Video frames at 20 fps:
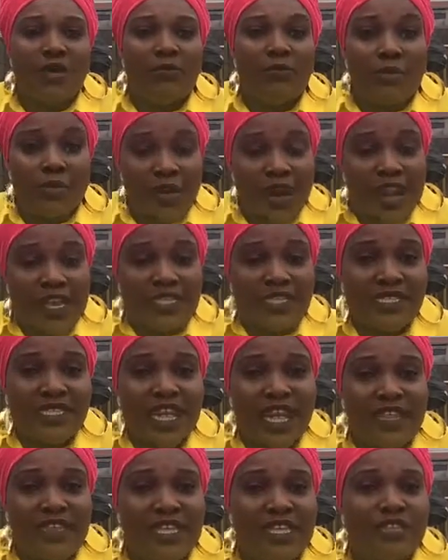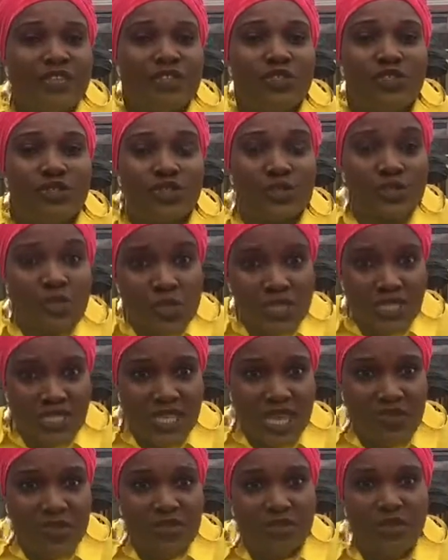braids, and then you do the twist
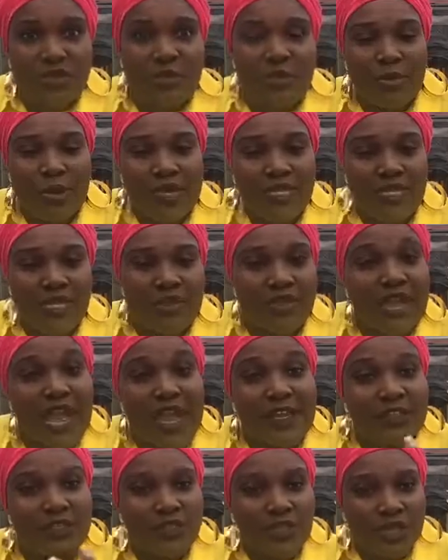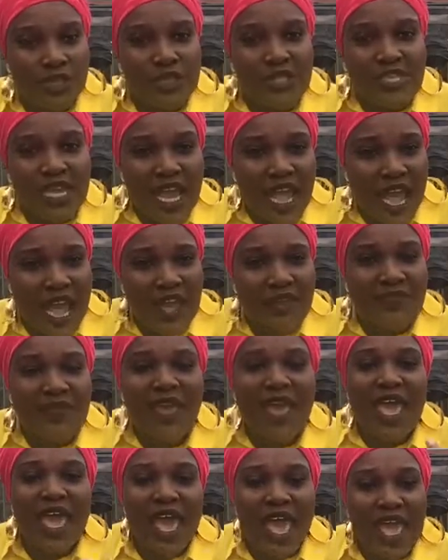out or the braids out and you don't have
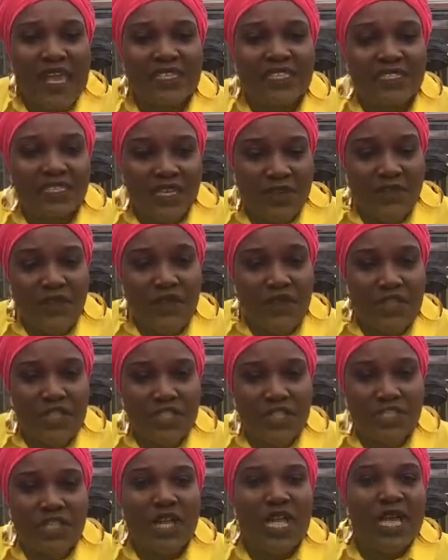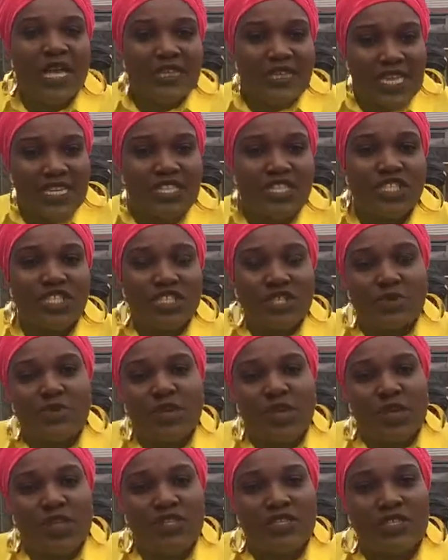any definition. That's just
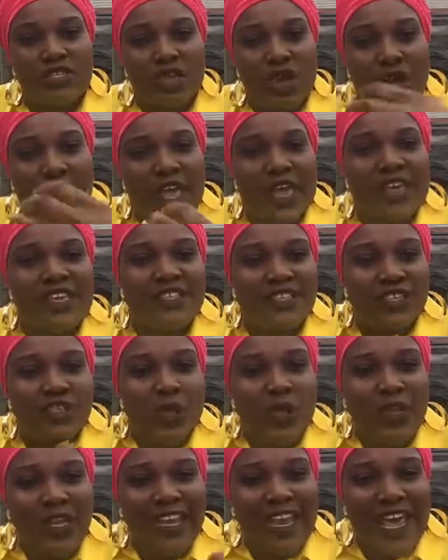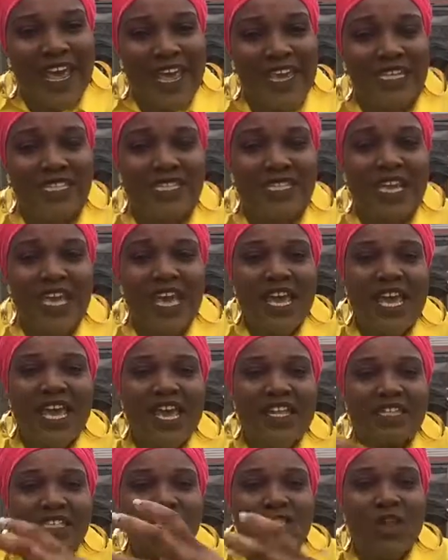because your hair is so light,
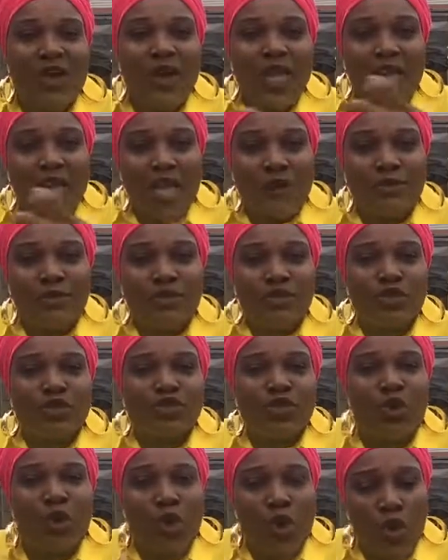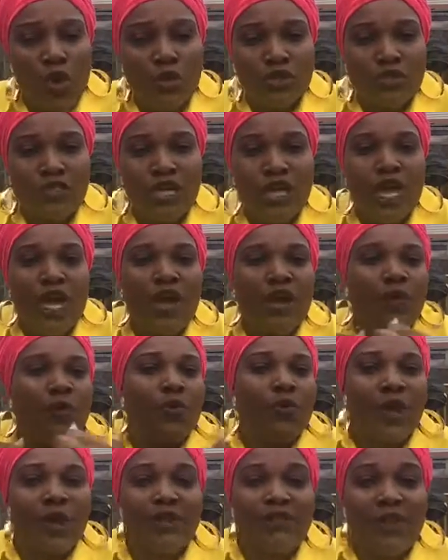it's not able to hold
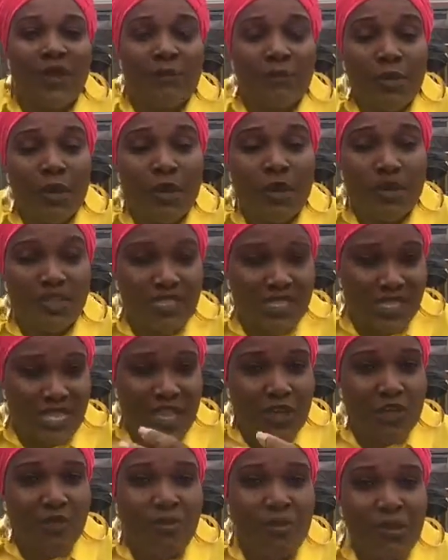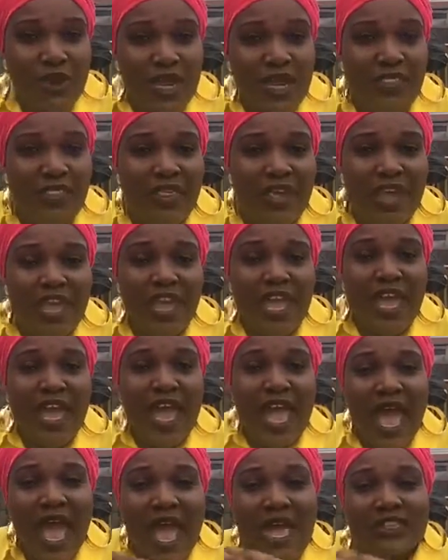whatever products that you put in there
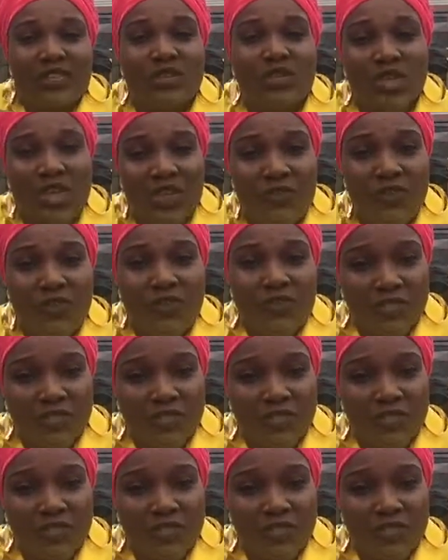and to give you